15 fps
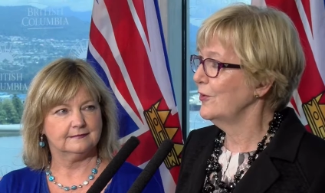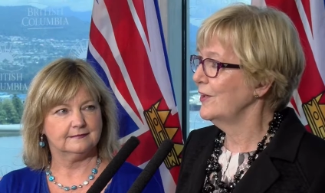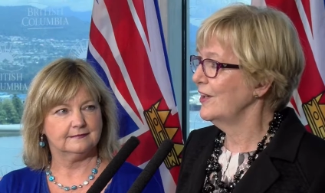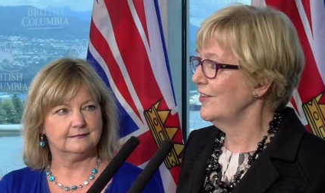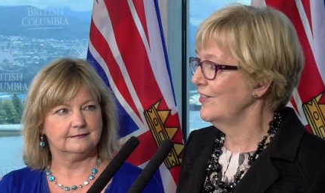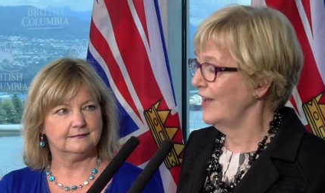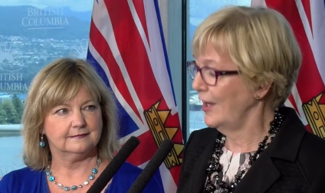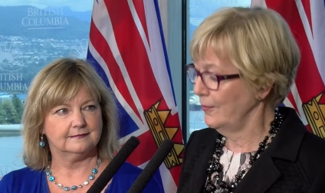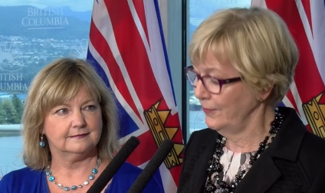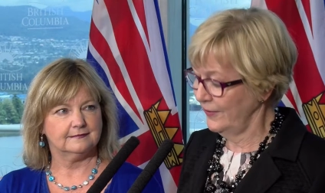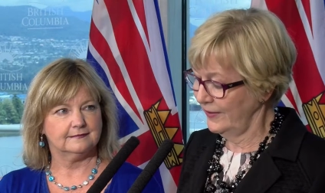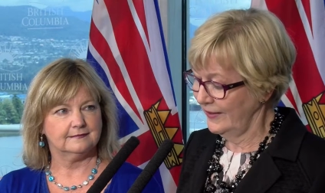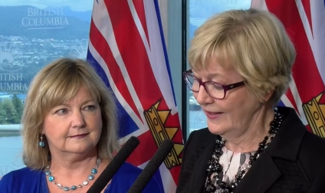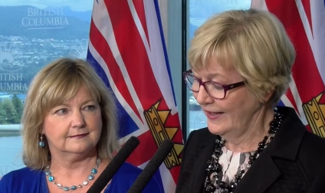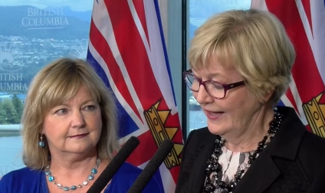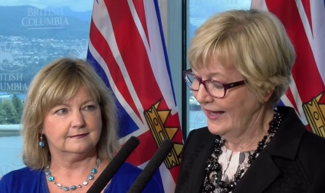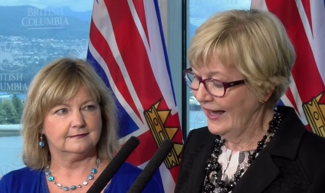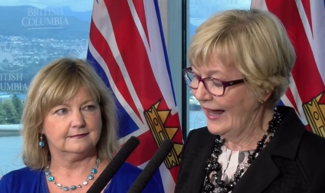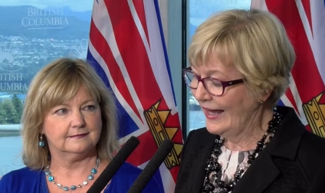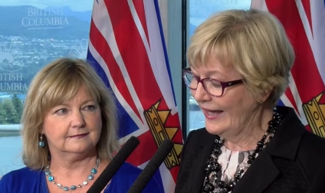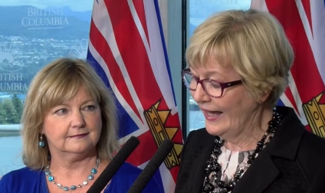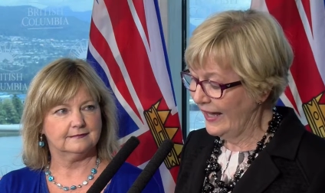Speaker 1: for example,
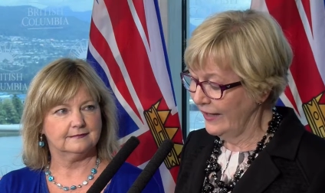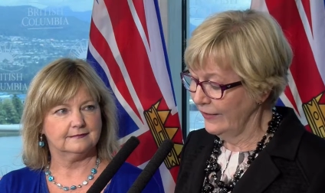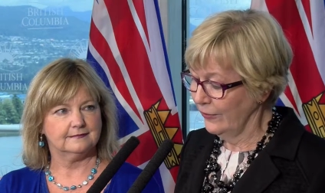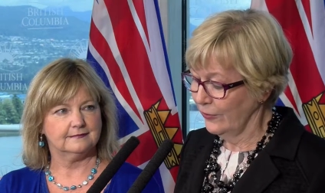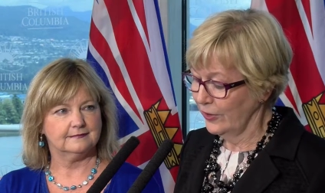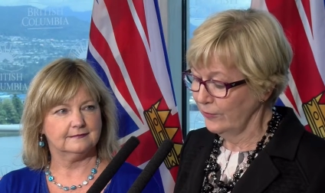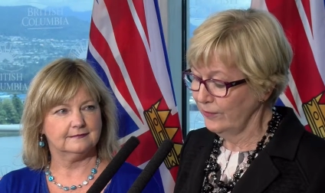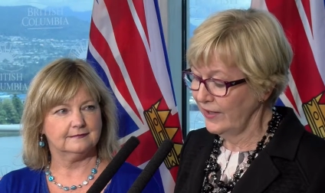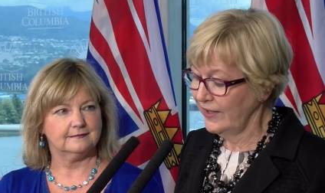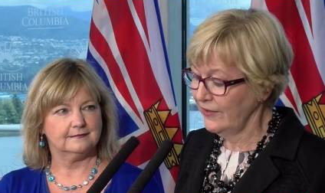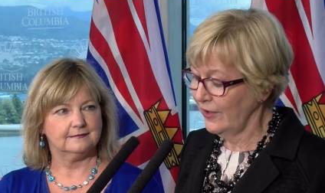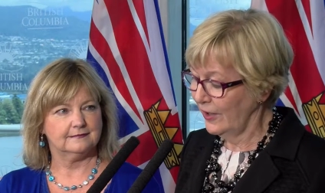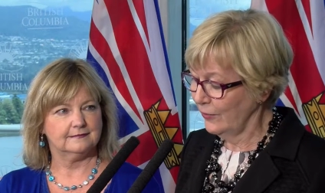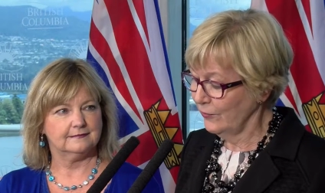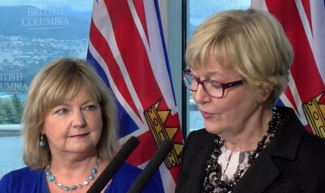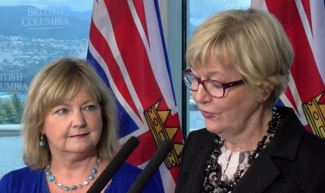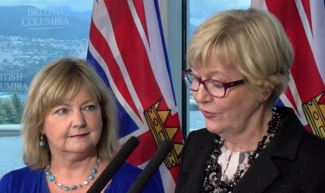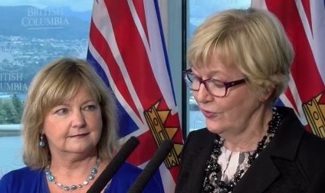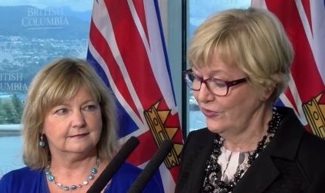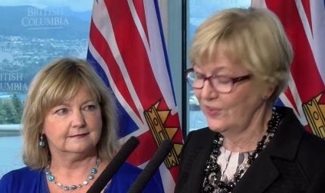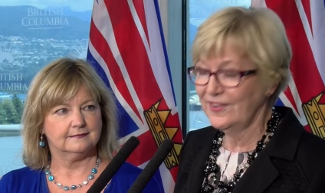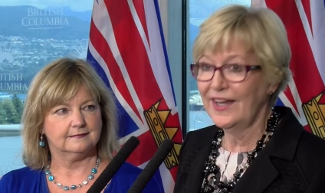a landlord may not
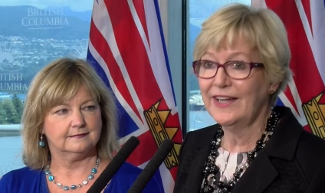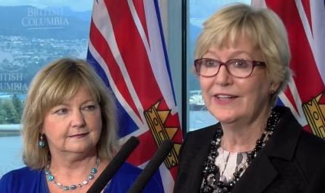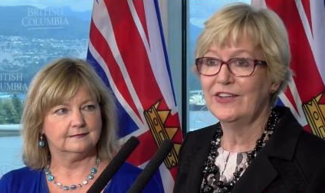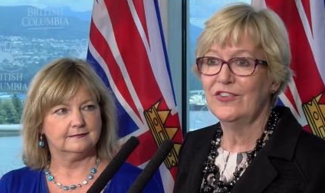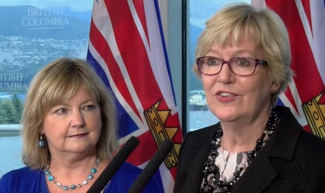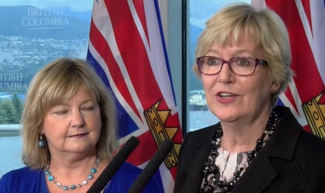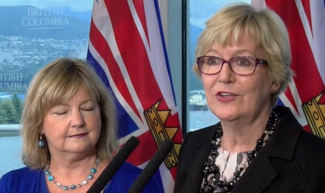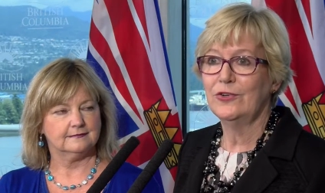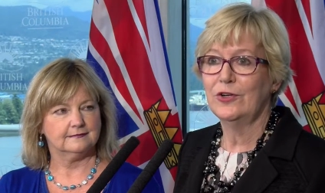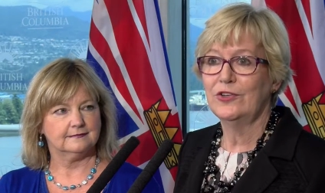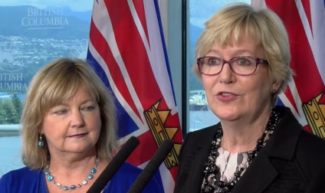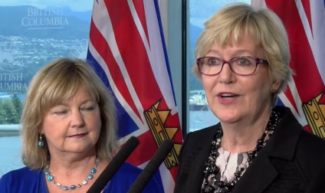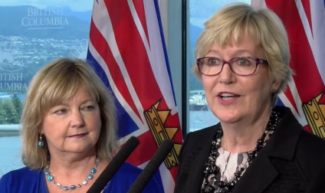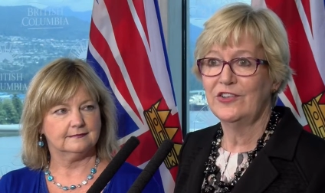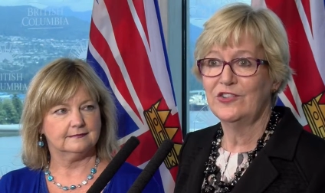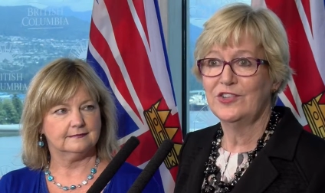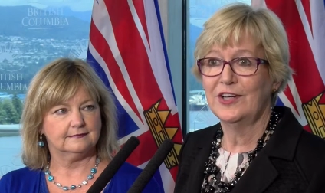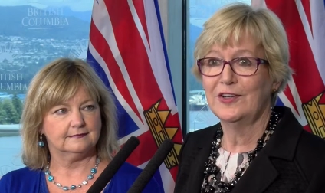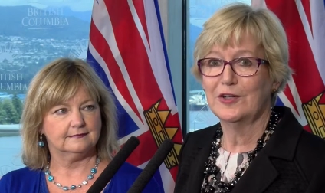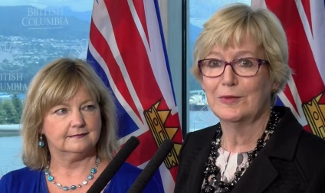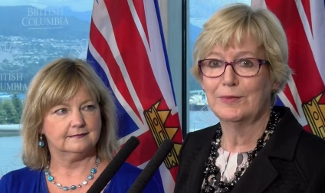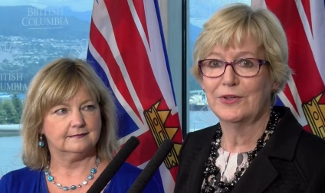refuse a tenancy to a
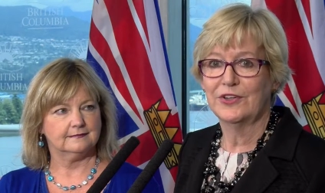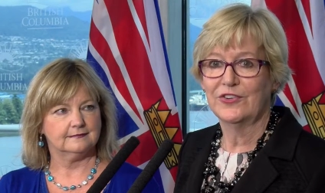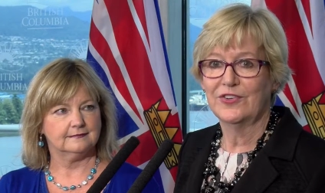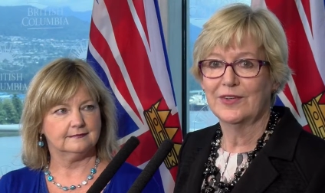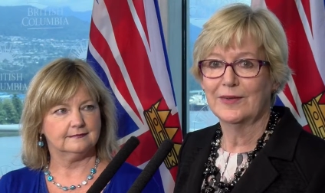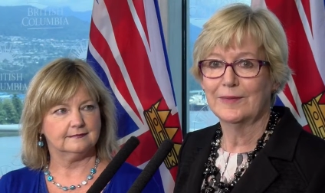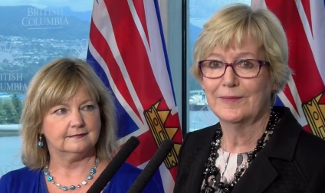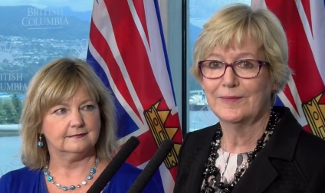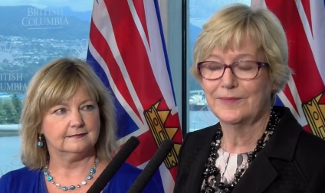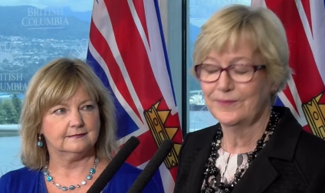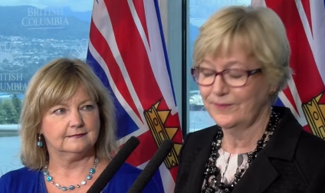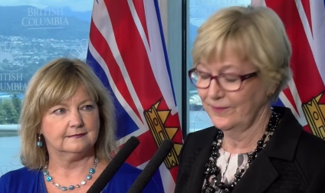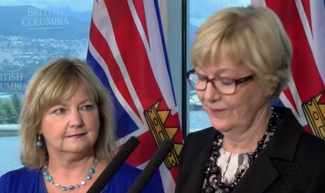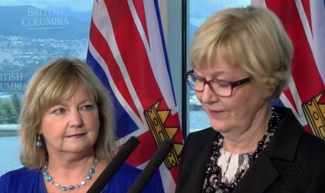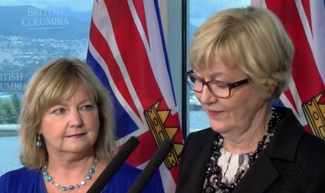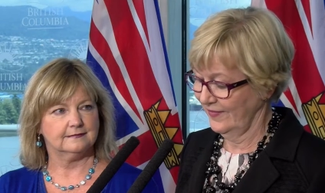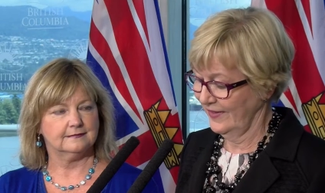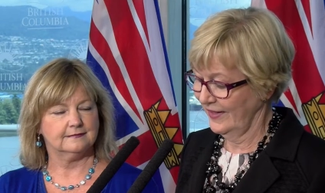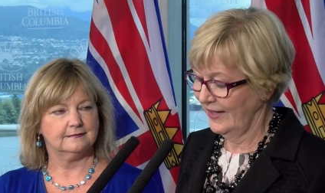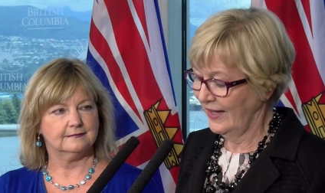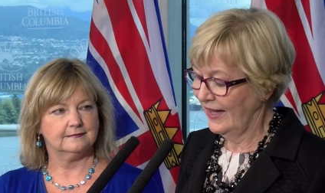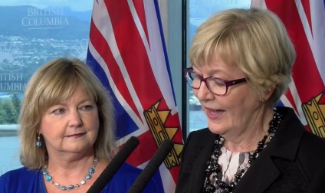transgender person.
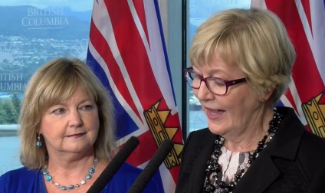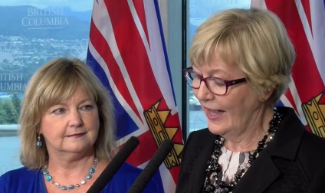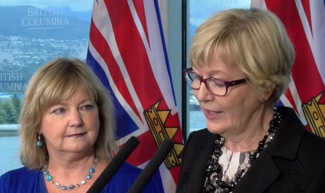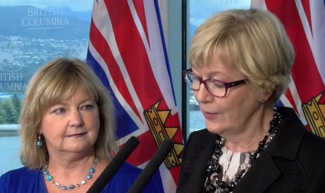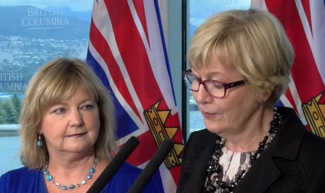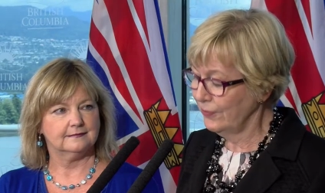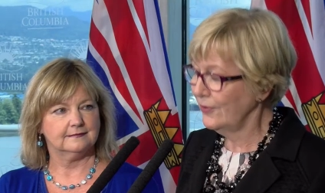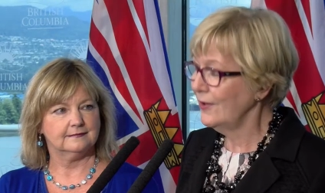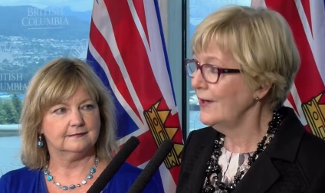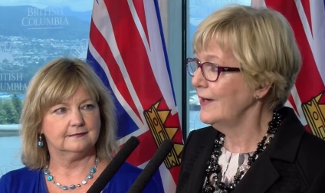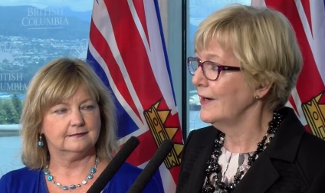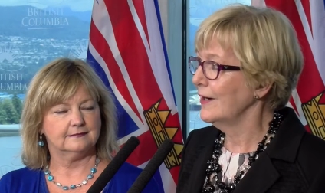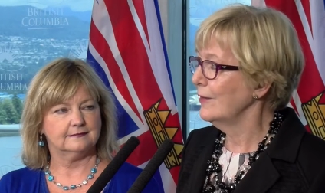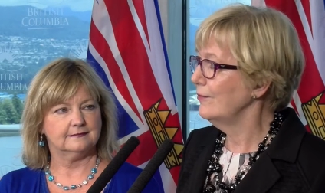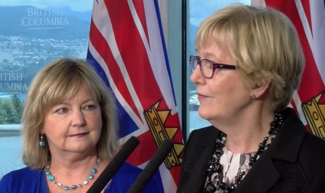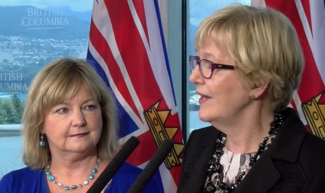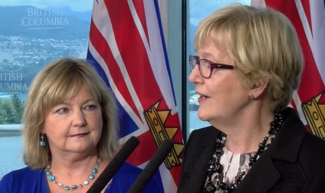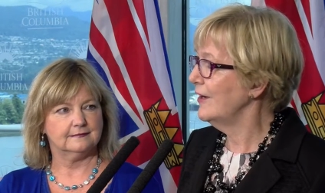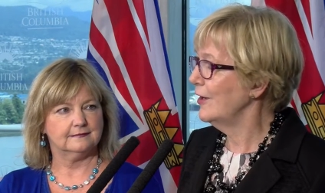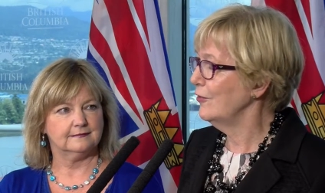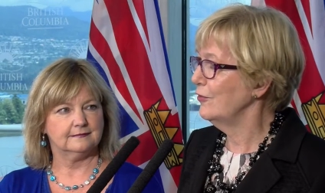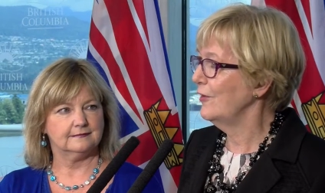An employer may
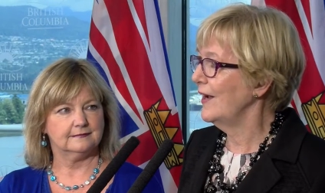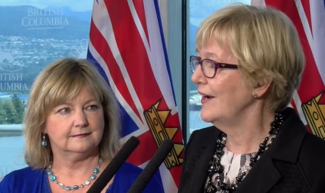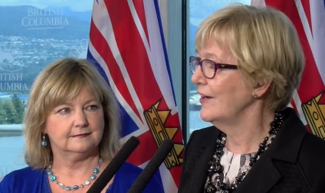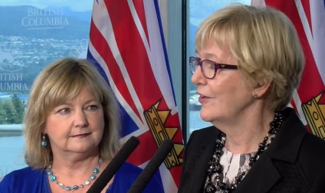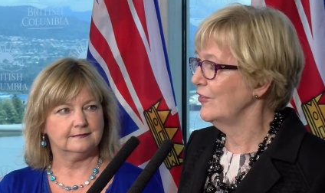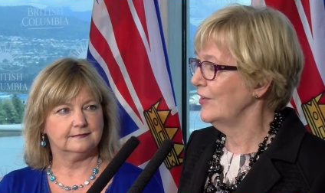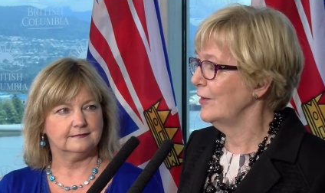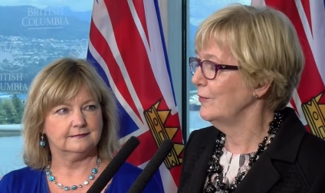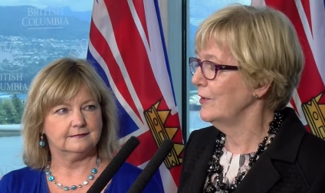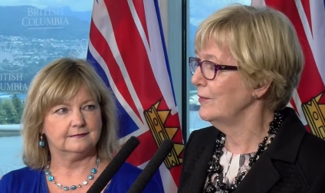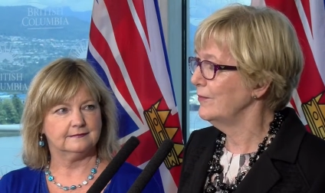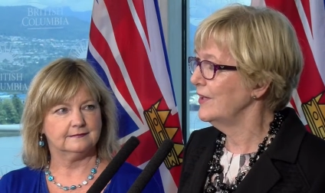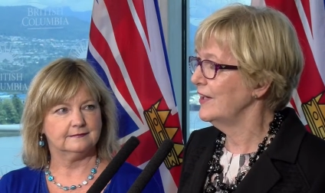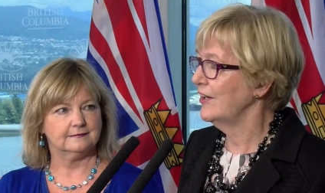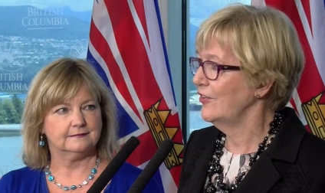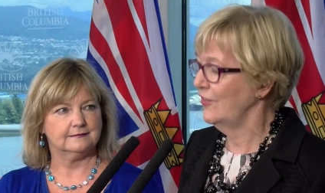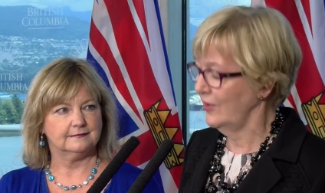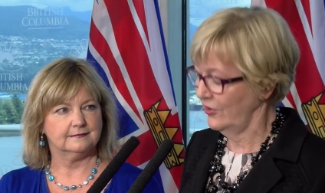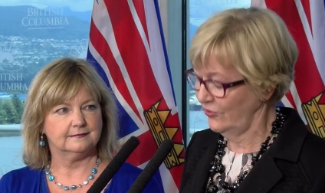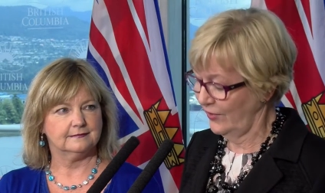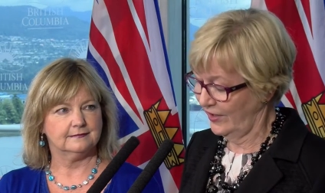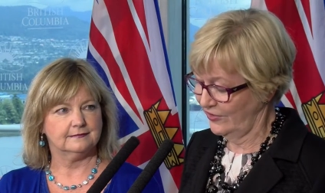not fire someone because they're
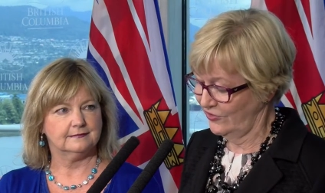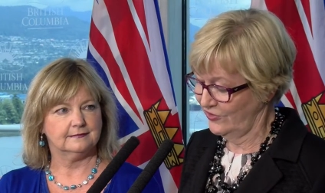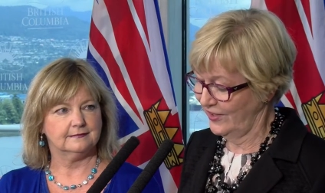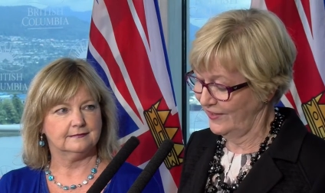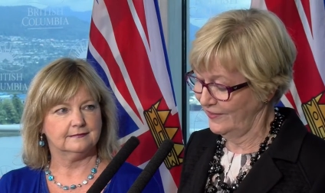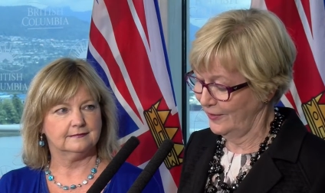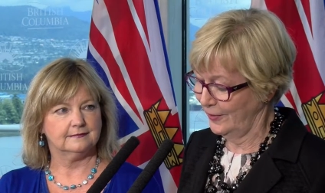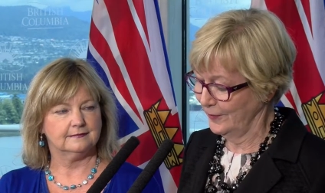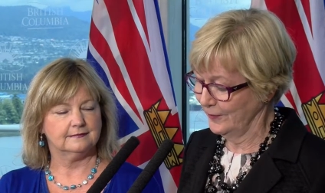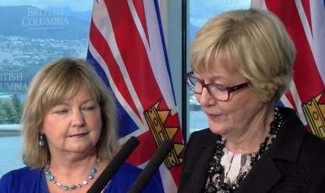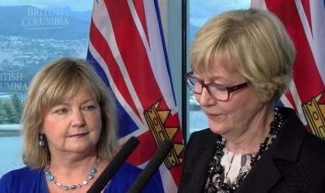transgender.